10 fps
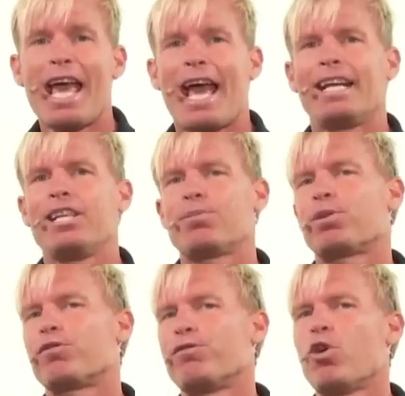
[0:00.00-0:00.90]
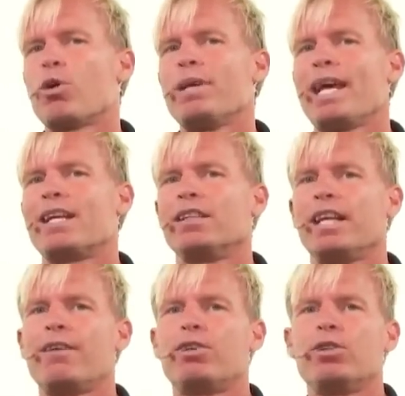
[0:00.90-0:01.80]
and he's performing at a
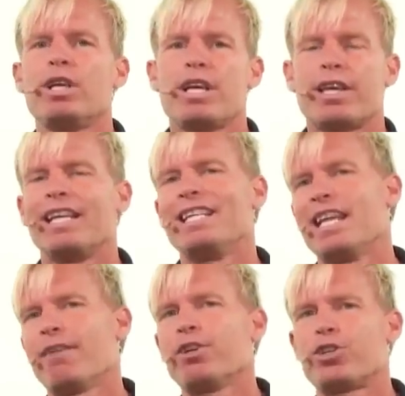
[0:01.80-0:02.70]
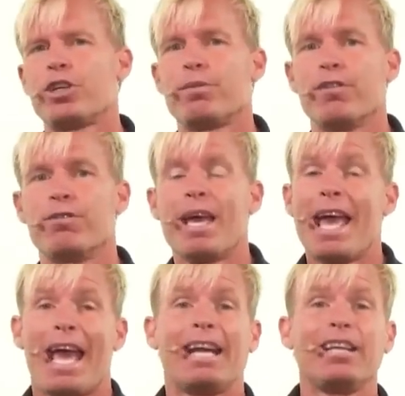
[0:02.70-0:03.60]
level that he never dreamed of.
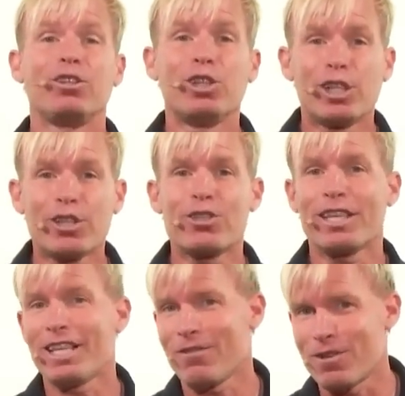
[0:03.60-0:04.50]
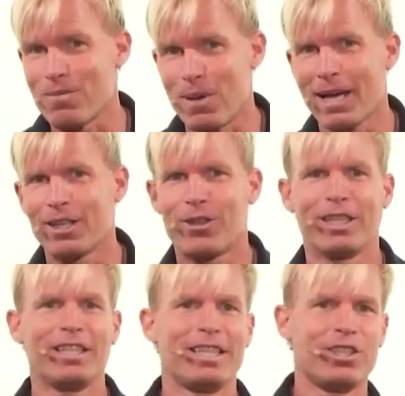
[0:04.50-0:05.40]
And he looks even better than
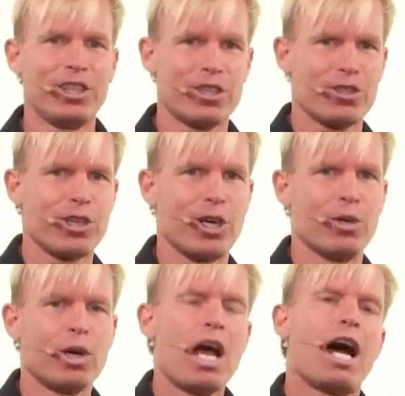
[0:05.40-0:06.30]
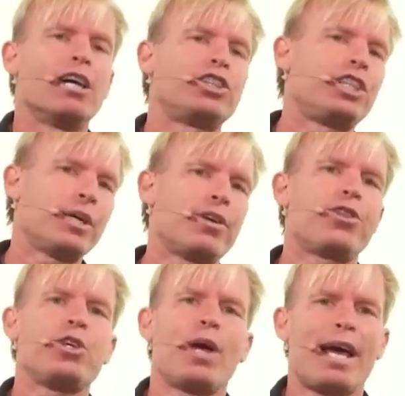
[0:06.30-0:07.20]
he did years ago. I'll share with
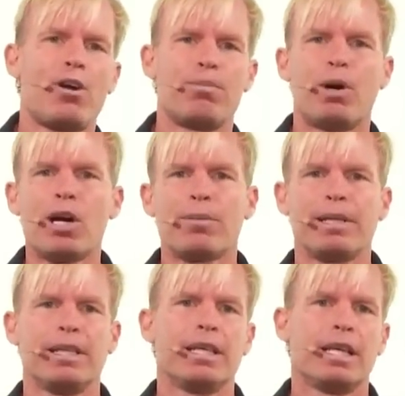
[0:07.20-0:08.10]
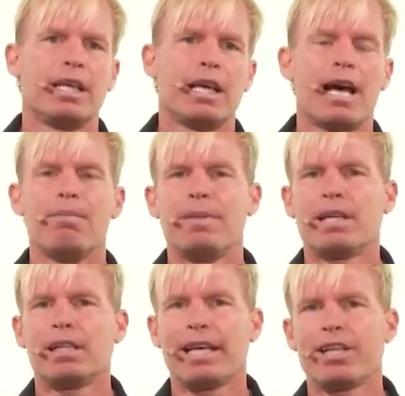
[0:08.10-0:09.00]
you how Barbie, a
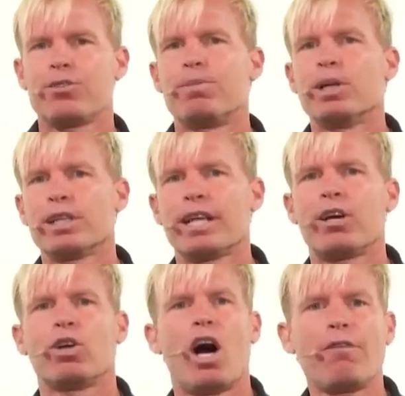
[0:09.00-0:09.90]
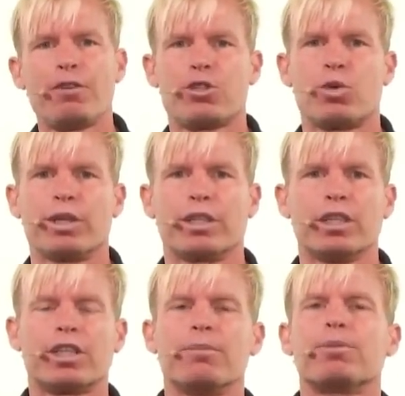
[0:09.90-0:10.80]
middle aged, burned out office
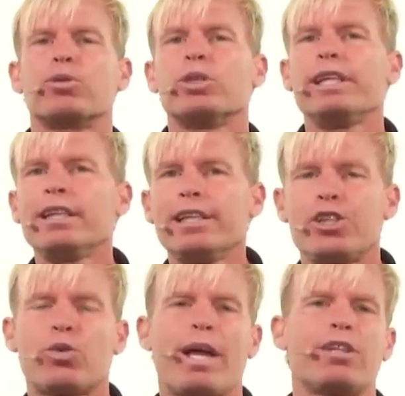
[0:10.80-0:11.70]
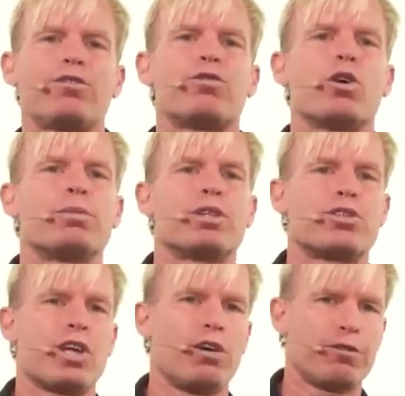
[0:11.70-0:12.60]
worker, completely transformed
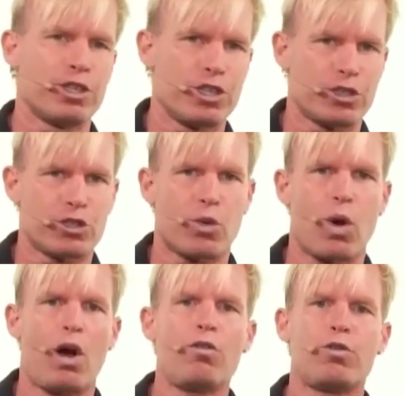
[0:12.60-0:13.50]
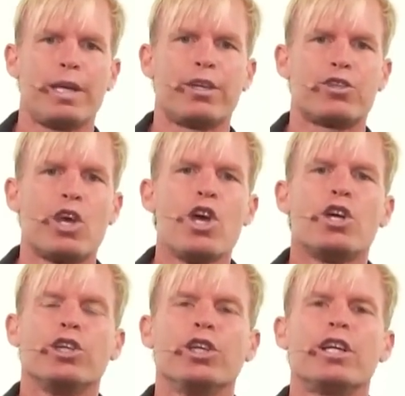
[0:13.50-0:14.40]
herself in just 12 weeks,
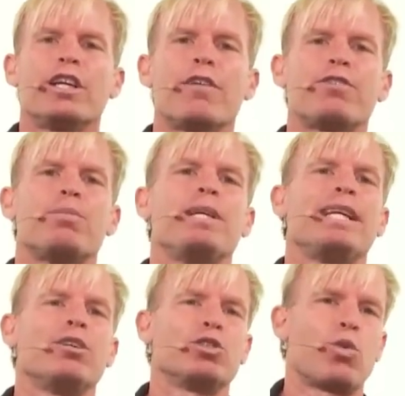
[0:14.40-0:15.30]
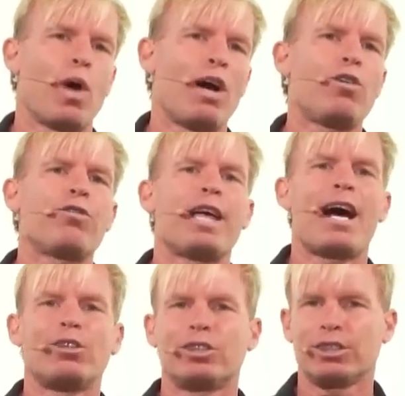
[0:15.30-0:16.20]
good enough to beat out
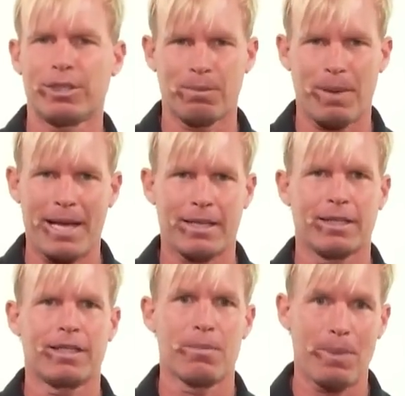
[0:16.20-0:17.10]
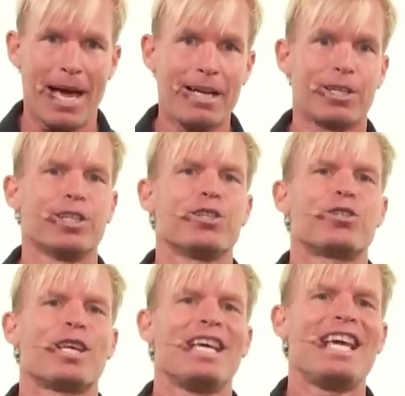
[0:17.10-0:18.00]
12,000 compet
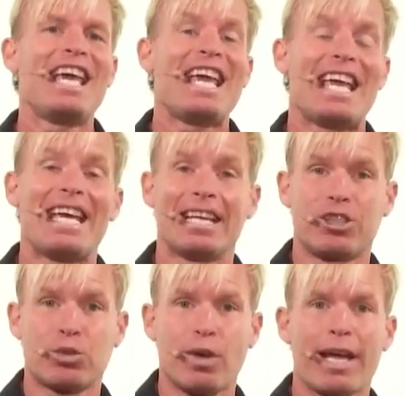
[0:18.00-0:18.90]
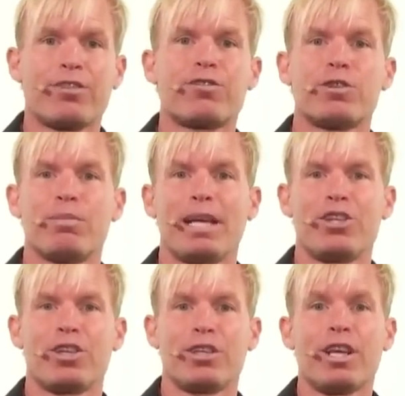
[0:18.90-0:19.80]
competitors in a
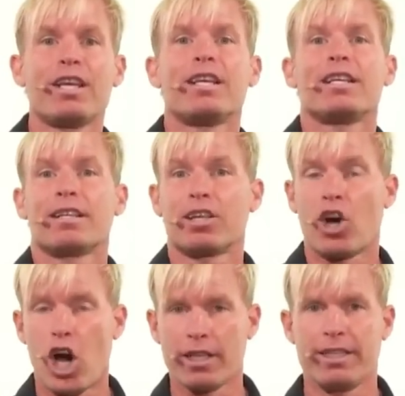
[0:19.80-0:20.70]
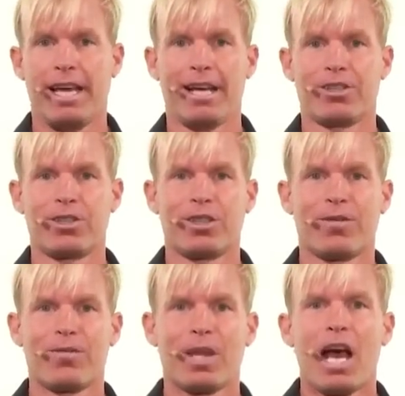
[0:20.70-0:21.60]
transformation contest.
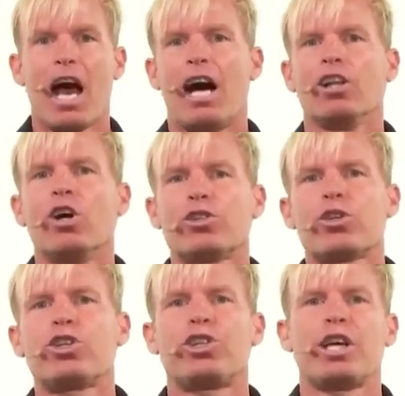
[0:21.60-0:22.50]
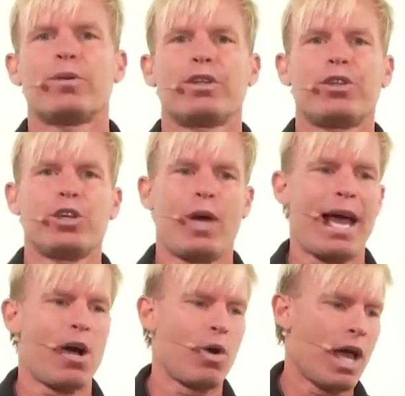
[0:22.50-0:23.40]
I'll also share with you
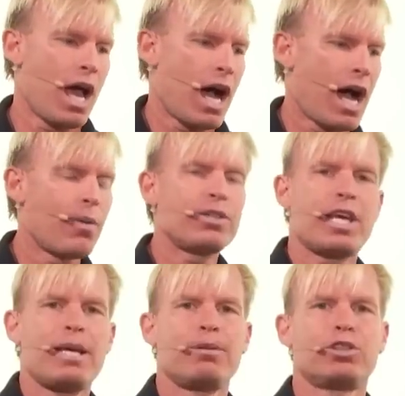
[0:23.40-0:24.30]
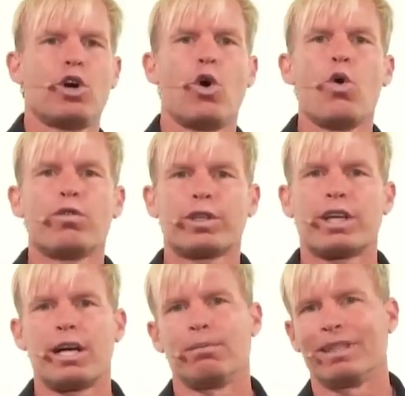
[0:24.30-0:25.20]
how I was able to
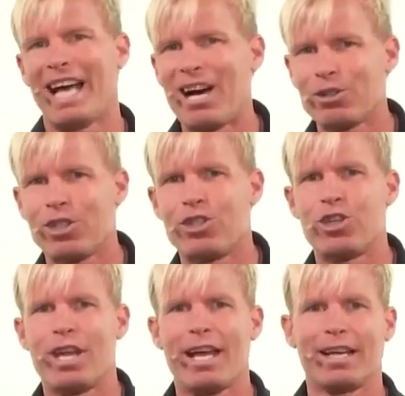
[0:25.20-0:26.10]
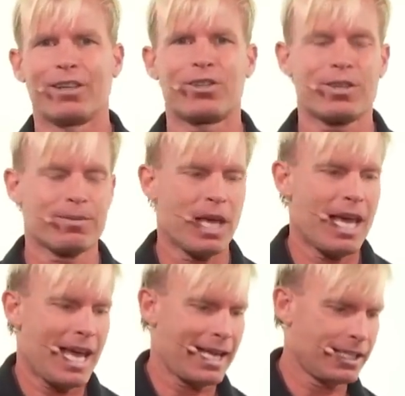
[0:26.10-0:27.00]
overcome lousy genetics
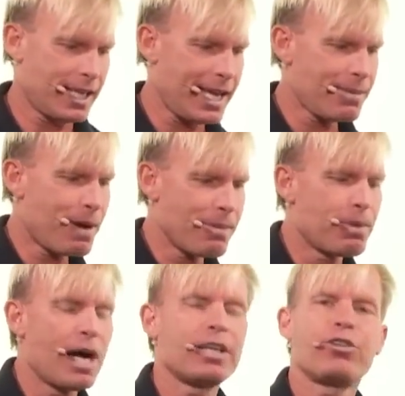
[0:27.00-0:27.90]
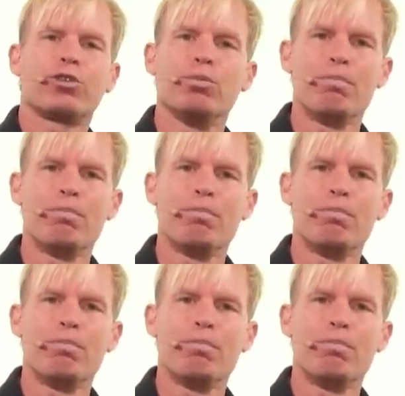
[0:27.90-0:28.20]
and take my body through